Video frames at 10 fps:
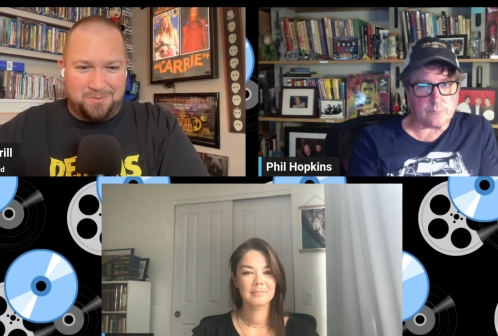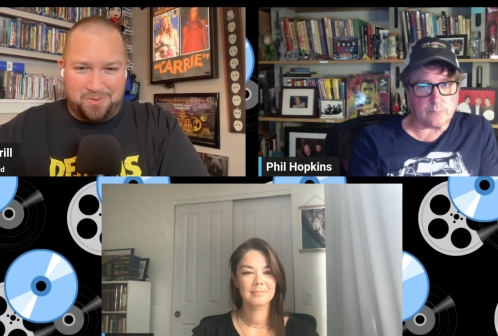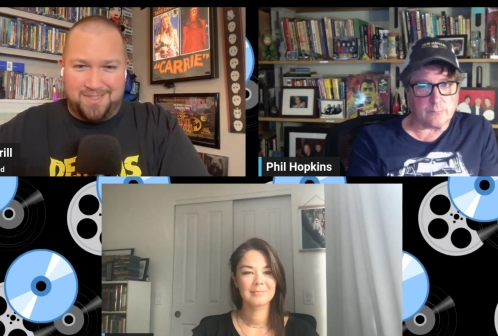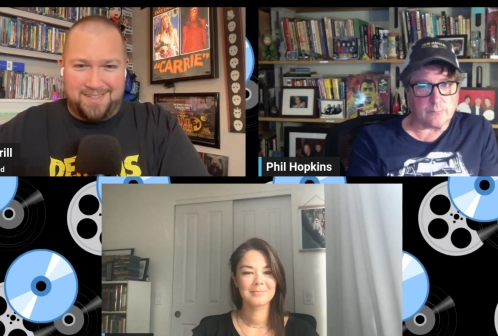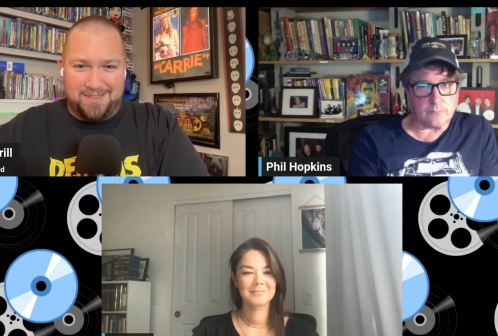
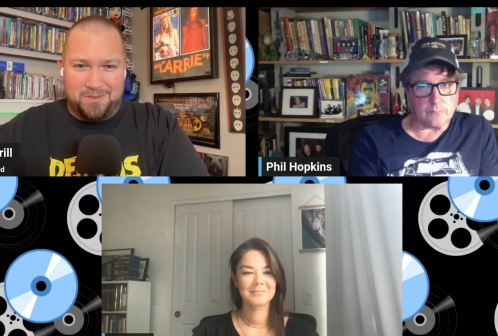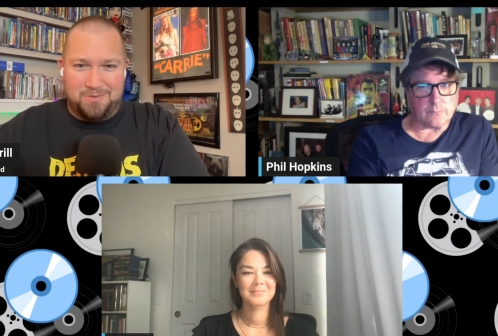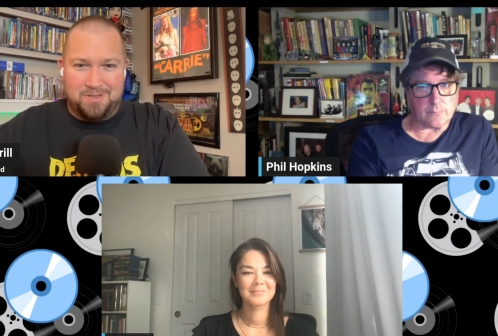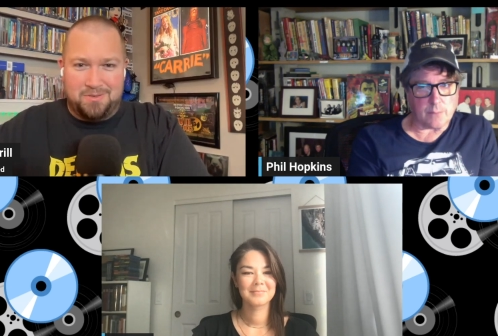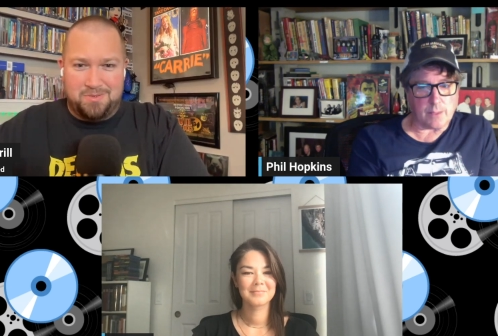Speaker 1: Really, who
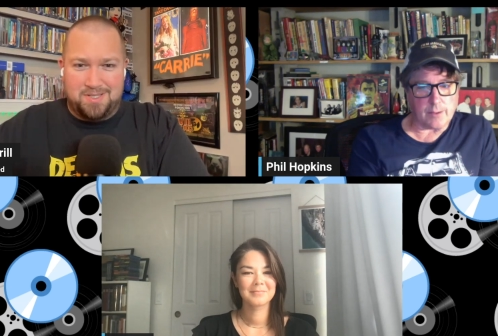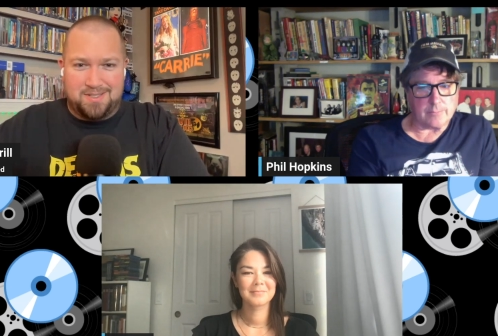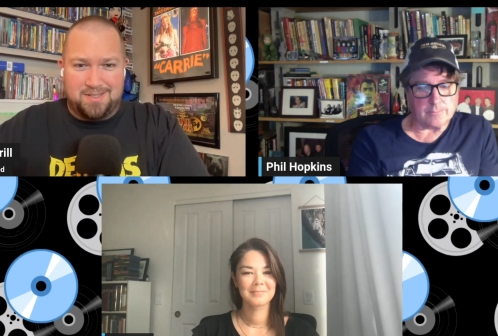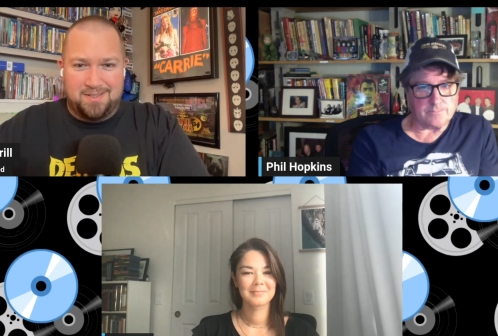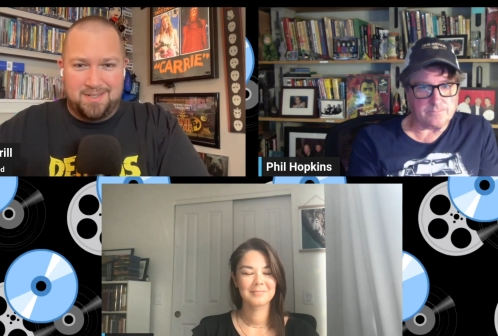who's going
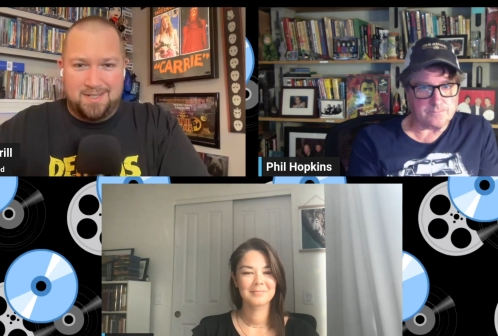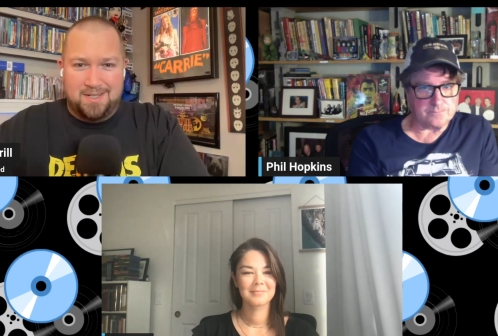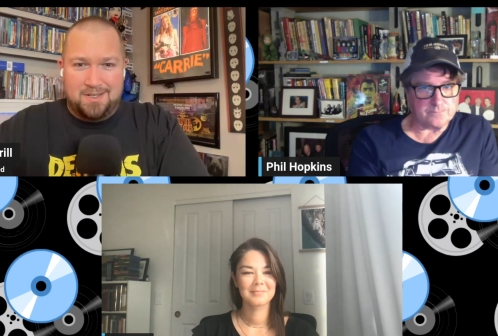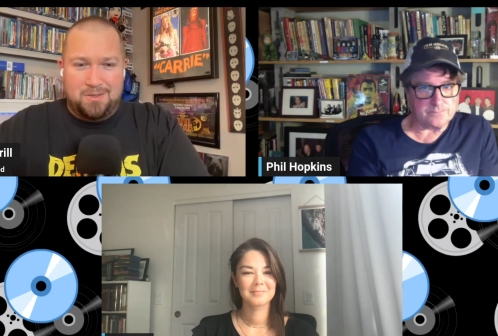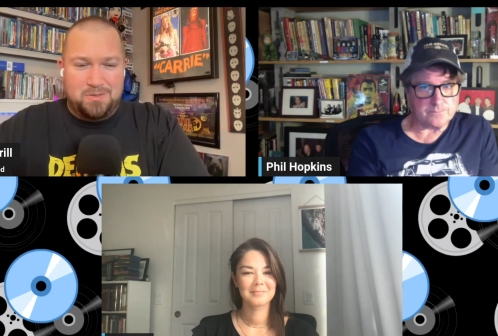to
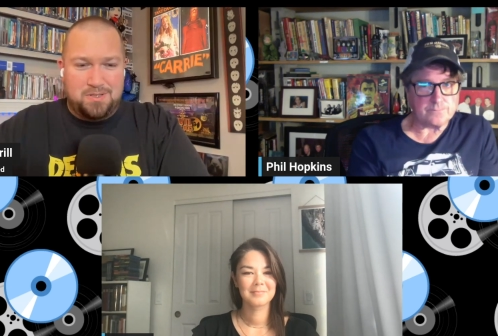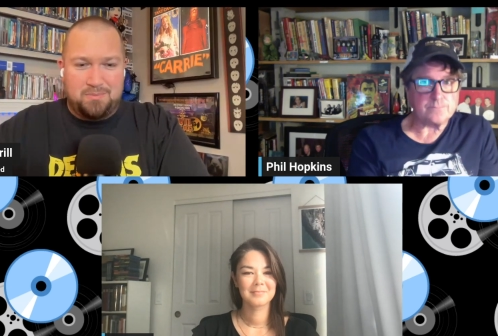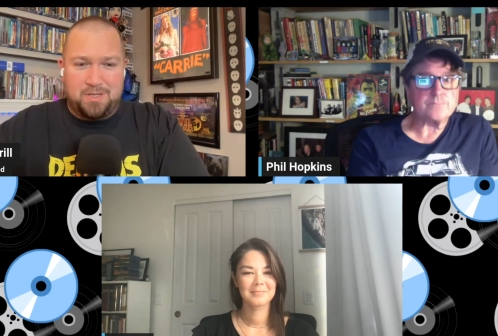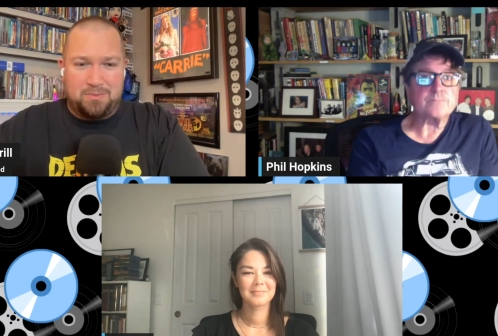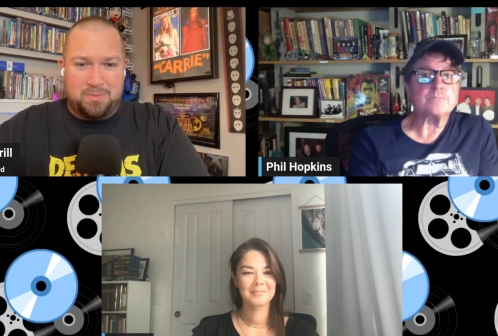who's going to
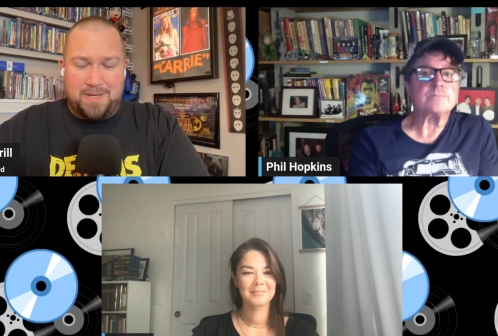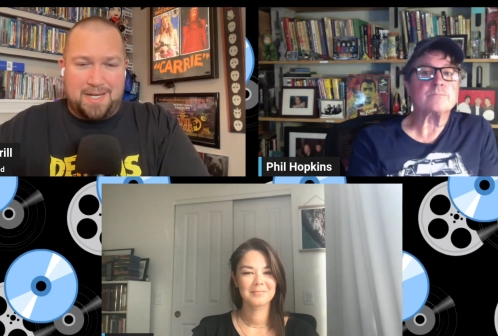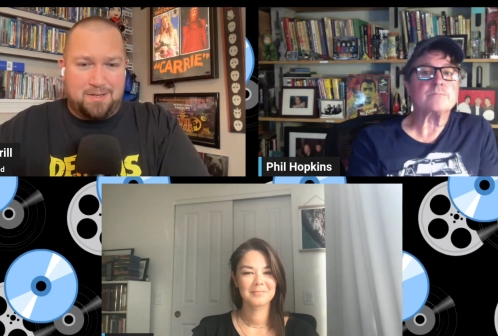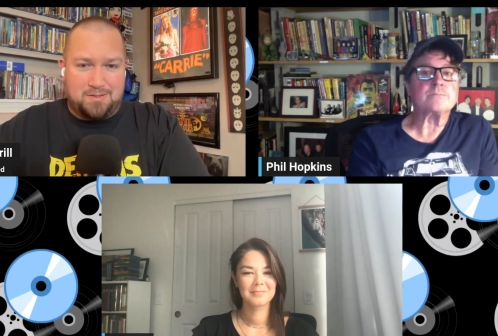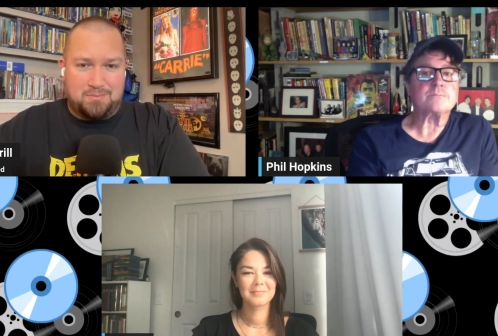be able to
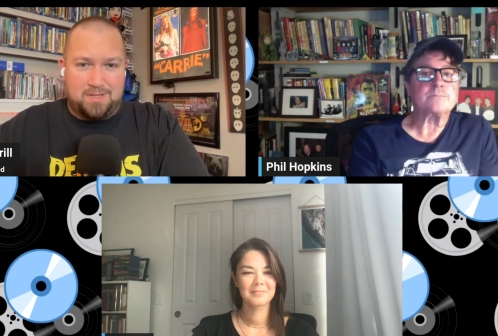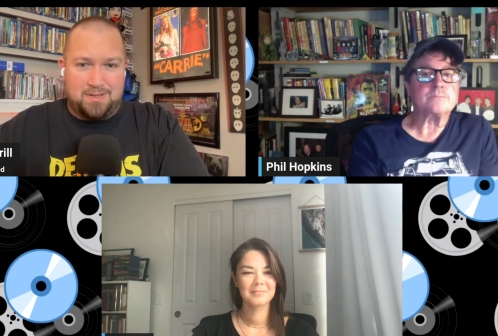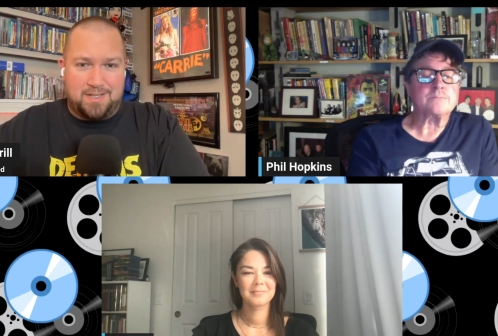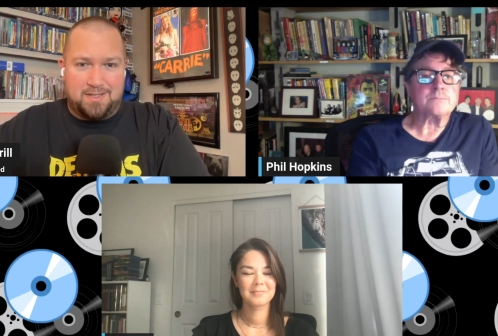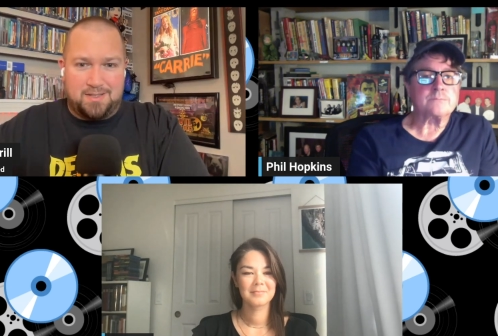package something
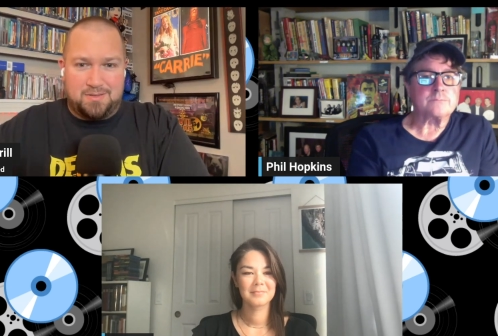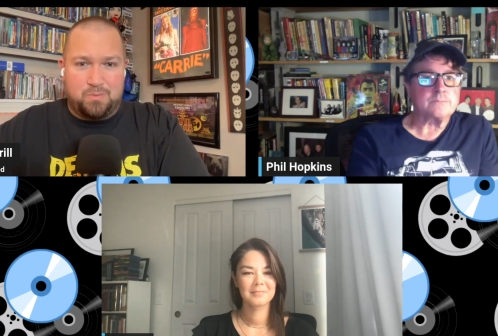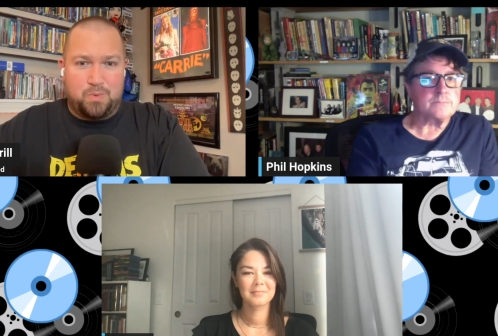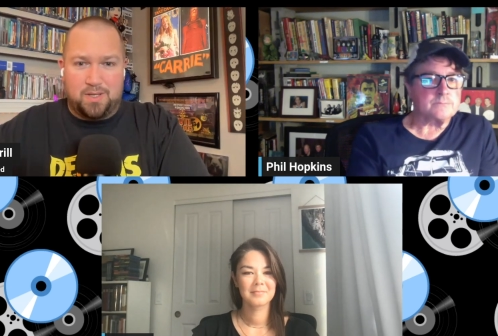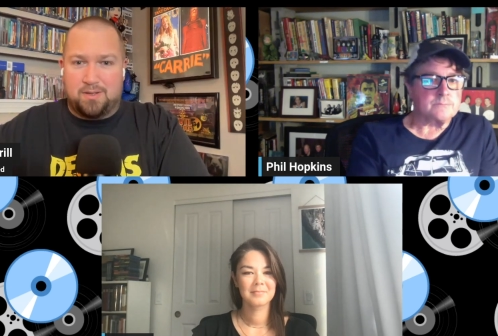like this
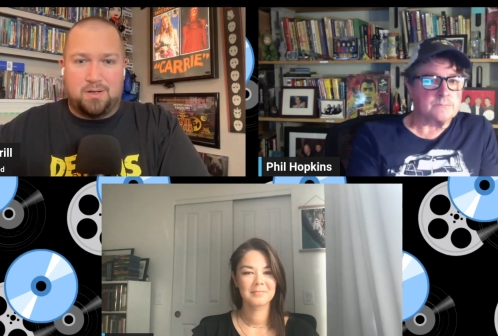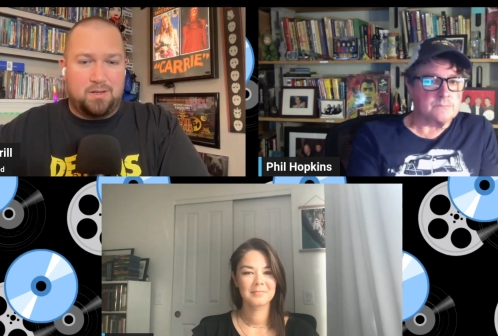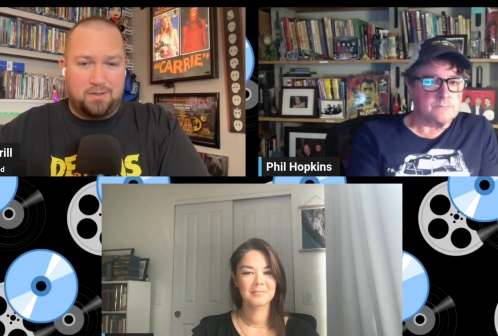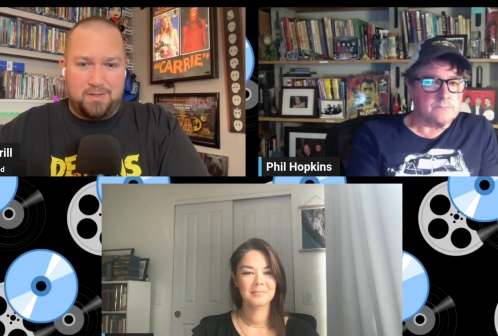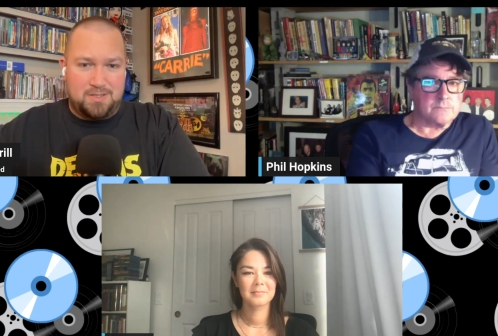with
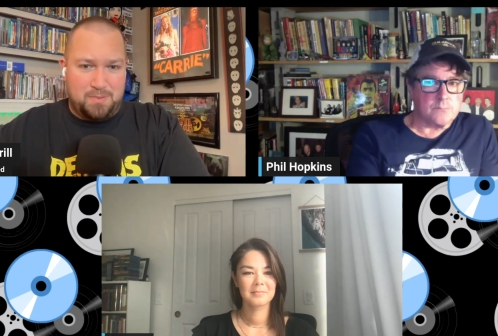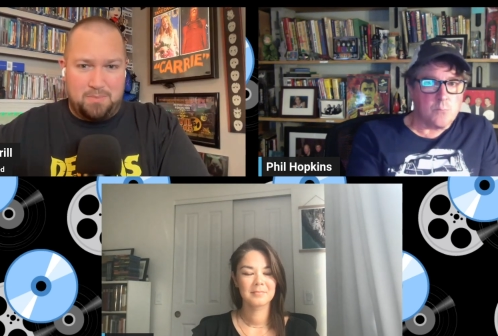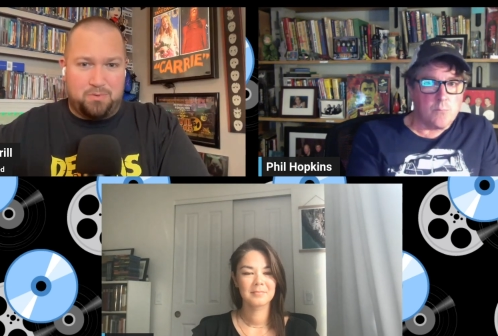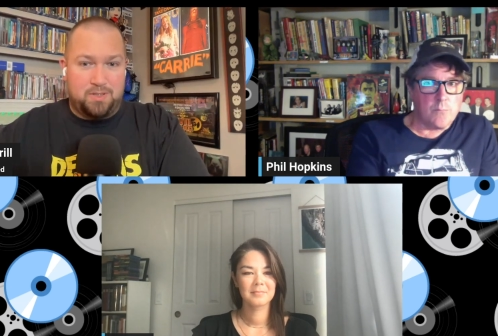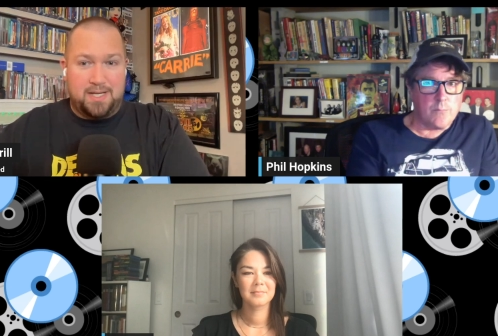all of these
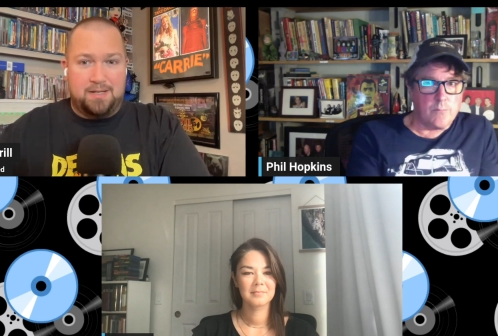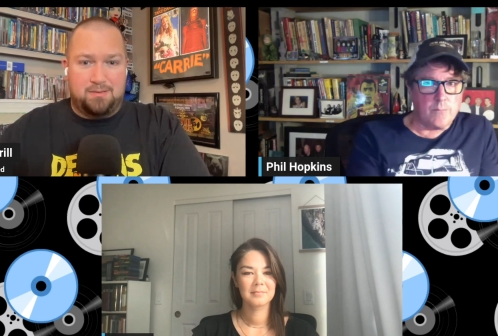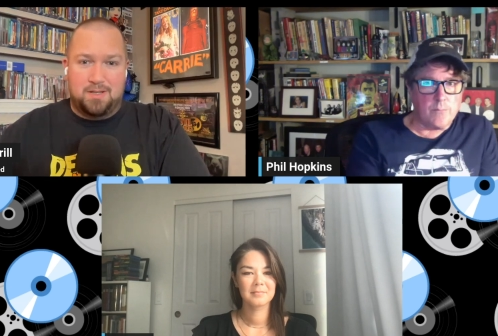people and